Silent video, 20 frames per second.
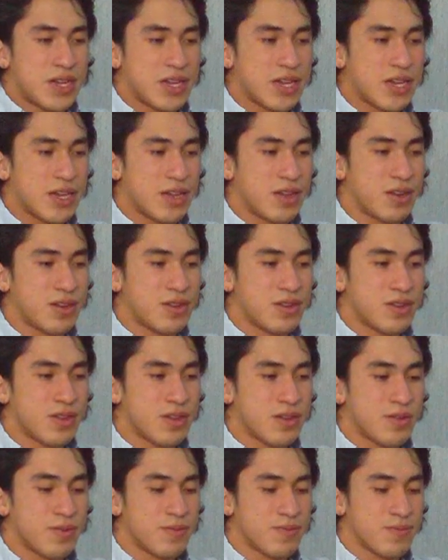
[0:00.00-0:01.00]
and
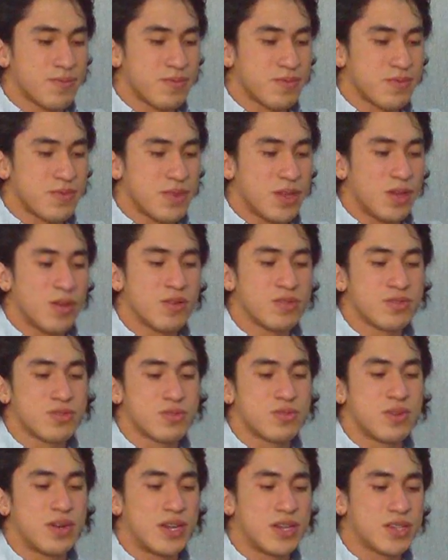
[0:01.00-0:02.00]
also
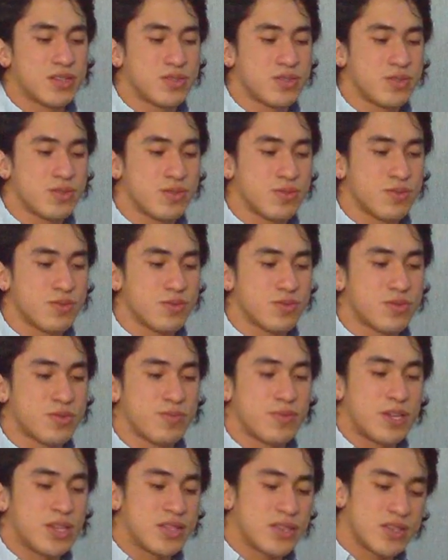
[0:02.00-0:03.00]
trying
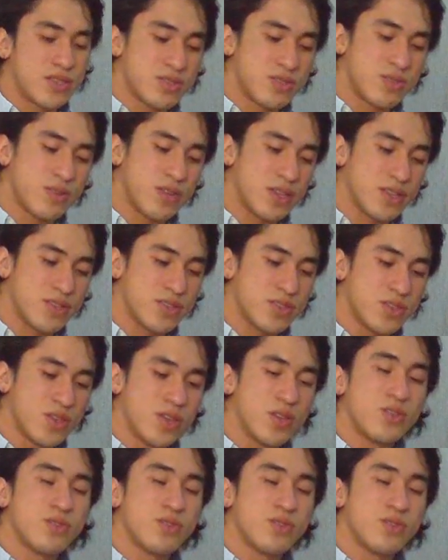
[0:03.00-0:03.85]
to make the students